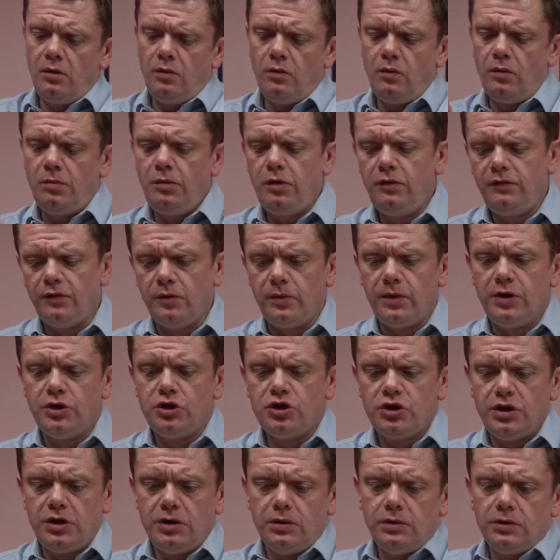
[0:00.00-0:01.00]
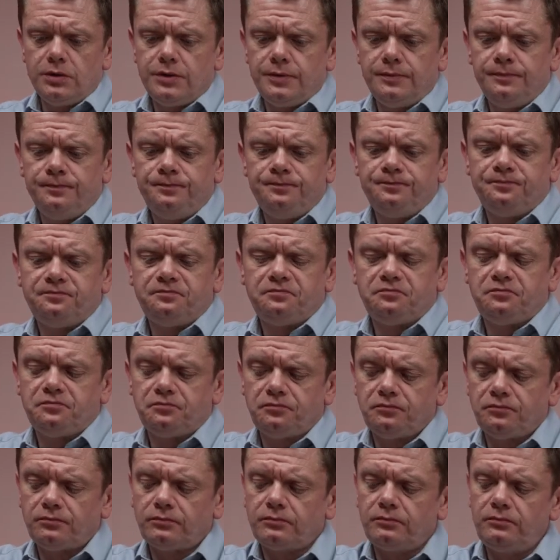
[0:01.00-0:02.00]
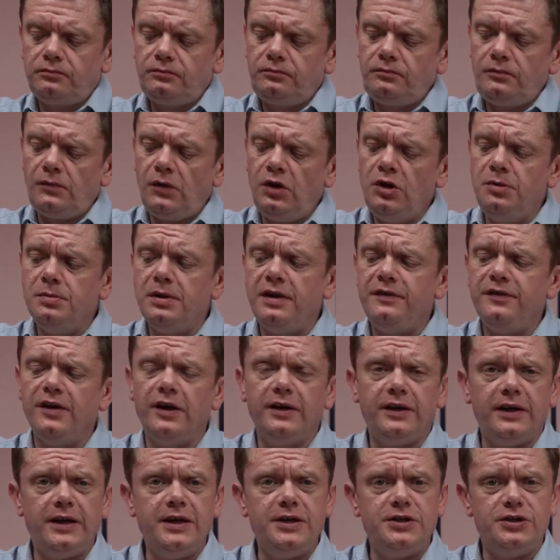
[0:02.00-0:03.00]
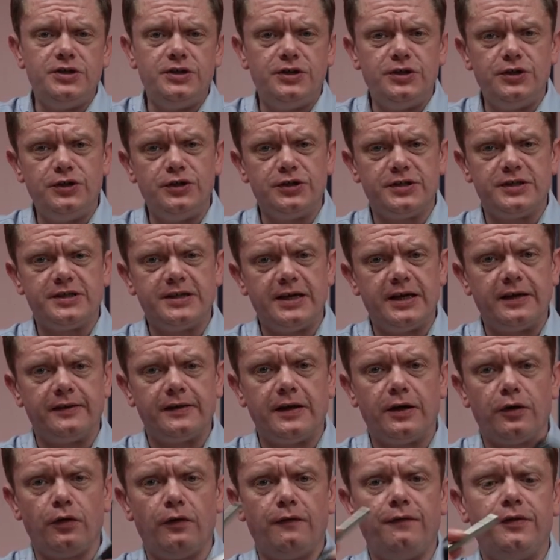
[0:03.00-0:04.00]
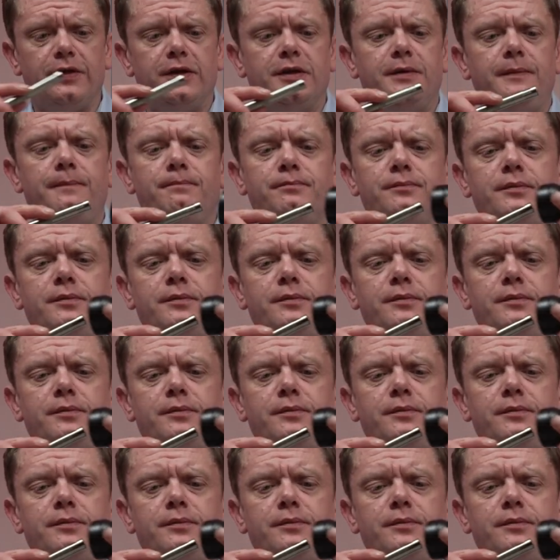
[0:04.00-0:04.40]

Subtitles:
Remove the windshield. You may find it easier to just take that off the